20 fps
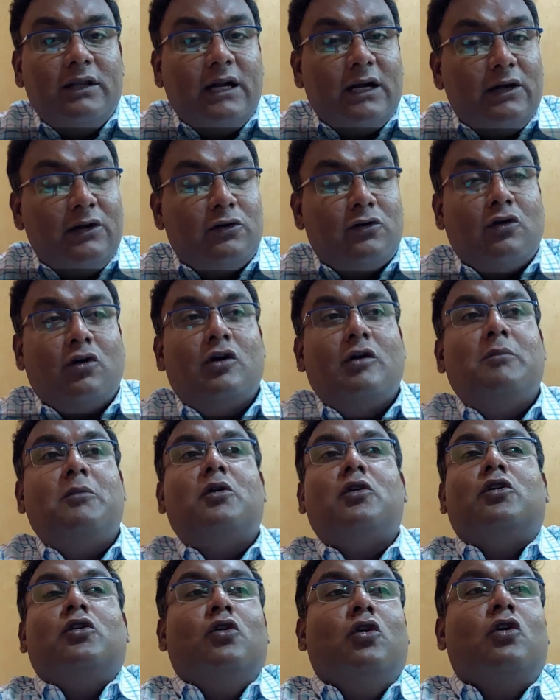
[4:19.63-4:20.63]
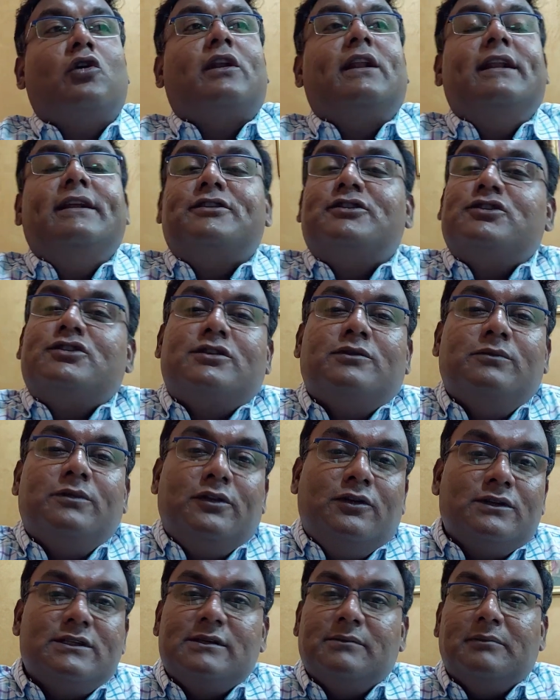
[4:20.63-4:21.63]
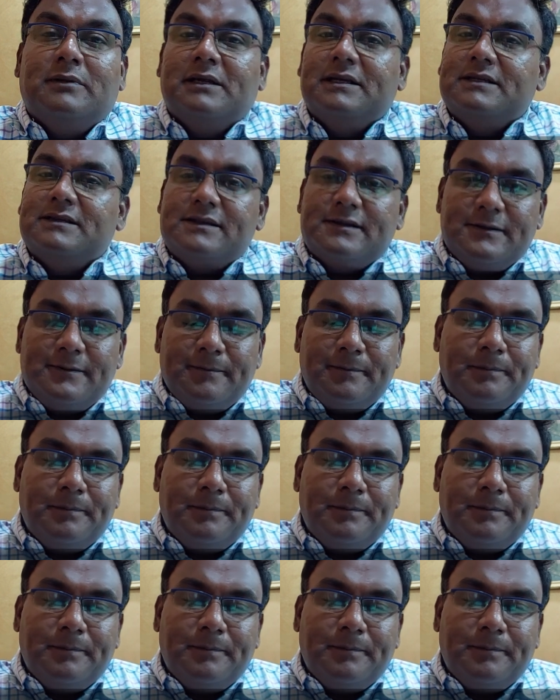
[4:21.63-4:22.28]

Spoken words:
That will talk about your relationship with your siblings.